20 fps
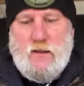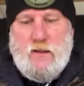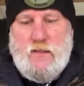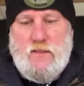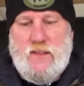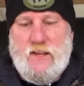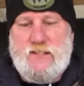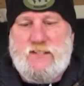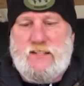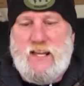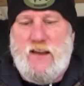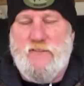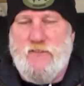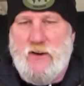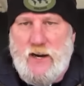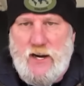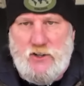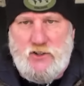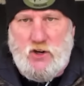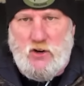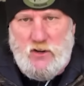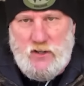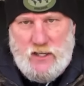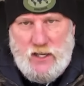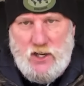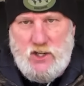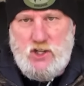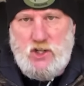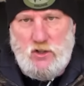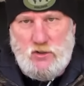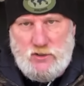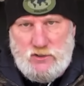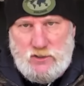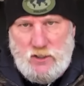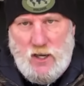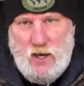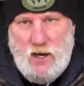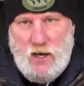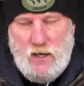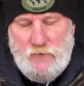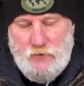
This is a very traditional saw.